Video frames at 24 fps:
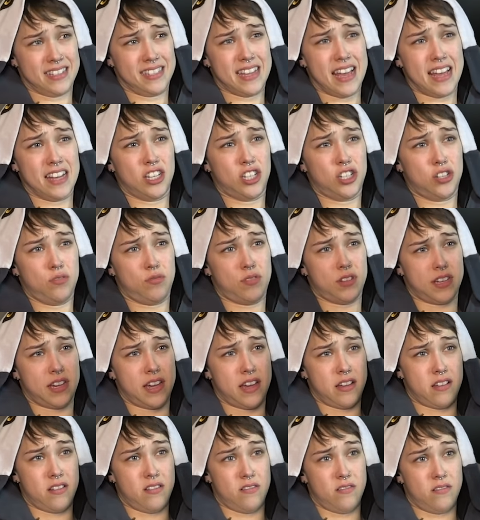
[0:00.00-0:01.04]
said shoot to
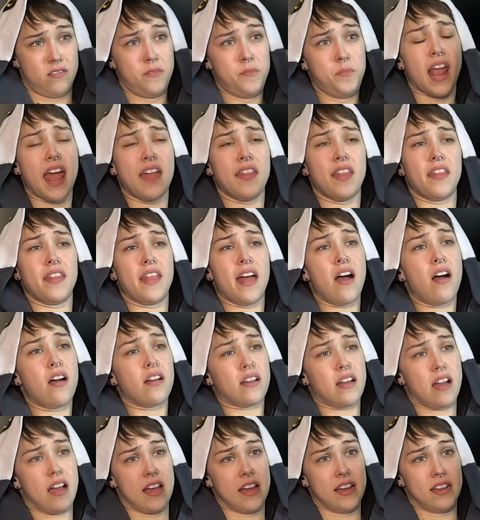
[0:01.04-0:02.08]
kill, and then that
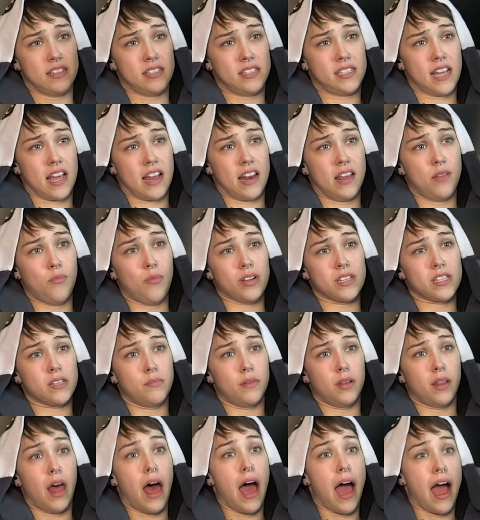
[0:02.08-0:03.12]
guy is saying he wants him
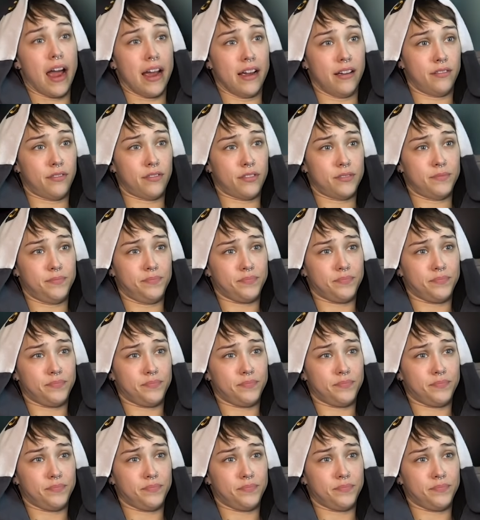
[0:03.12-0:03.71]
alive.